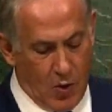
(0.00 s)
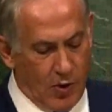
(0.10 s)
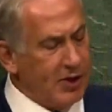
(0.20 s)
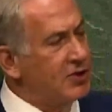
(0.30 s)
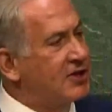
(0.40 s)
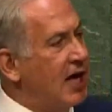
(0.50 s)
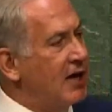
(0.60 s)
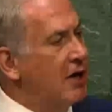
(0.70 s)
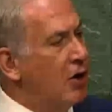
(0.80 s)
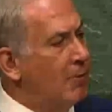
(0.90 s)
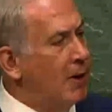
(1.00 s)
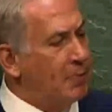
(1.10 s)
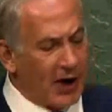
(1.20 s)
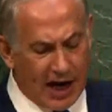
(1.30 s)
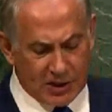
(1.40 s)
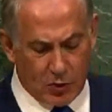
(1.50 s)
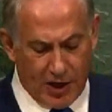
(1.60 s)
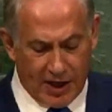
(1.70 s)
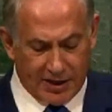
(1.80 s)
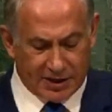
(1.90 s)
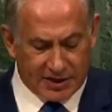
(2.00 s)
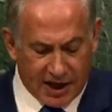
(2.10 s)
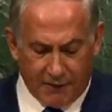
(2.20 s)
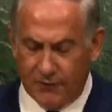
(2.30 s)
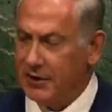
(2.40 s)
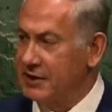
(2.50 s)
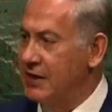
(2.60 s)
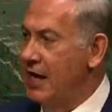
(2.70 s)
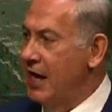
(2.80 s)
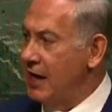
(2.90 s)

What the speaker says: when you study Nobel Prize-winning discoveries